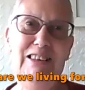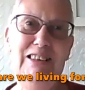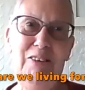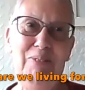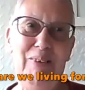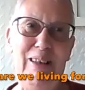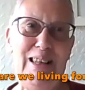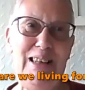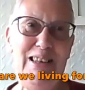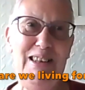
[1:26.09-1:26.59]
it's
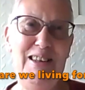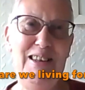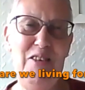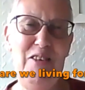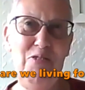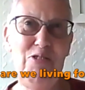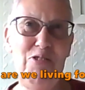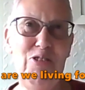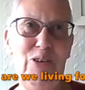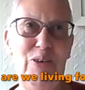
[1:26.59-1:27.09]
quite
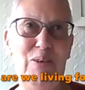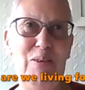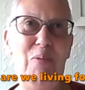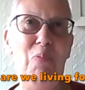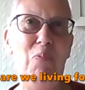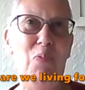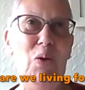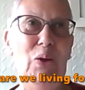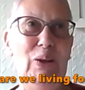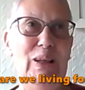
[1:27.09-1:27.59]
different
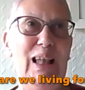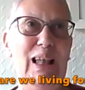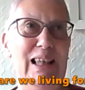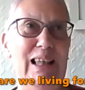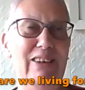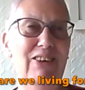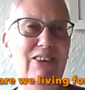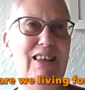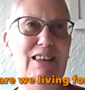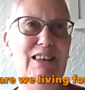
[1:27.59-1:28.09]
what
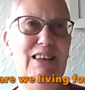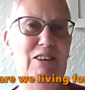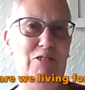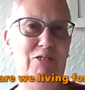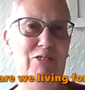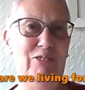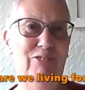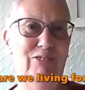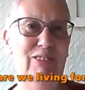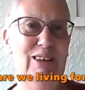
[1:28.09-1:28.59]
I think
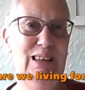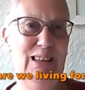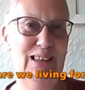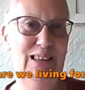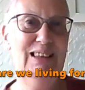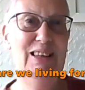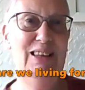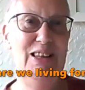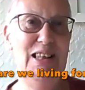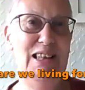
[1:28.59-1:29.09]
of as
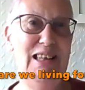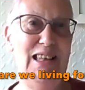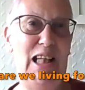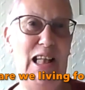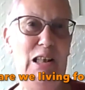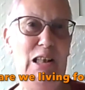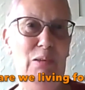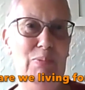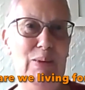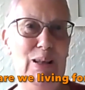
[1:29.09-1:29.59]

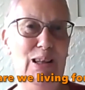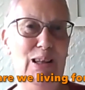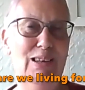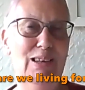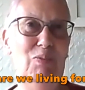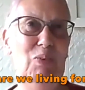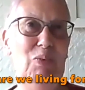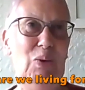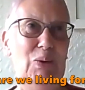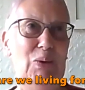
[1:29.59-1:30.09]
contentment
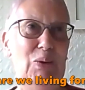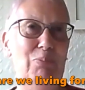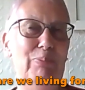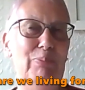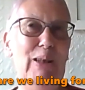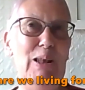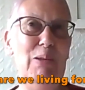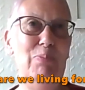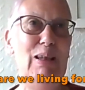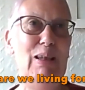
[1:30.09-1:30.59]
and what
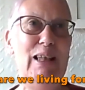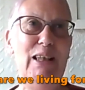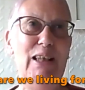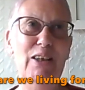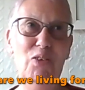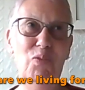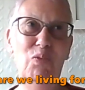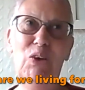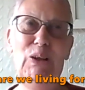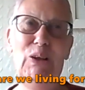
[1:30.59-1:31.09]
people in
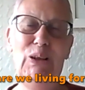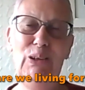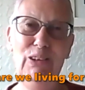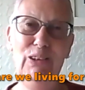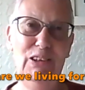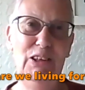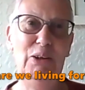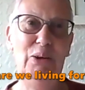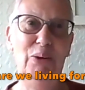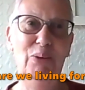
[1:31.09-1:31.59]
the
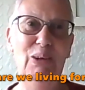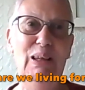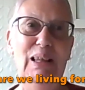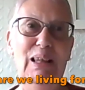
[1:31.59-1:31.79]
world do.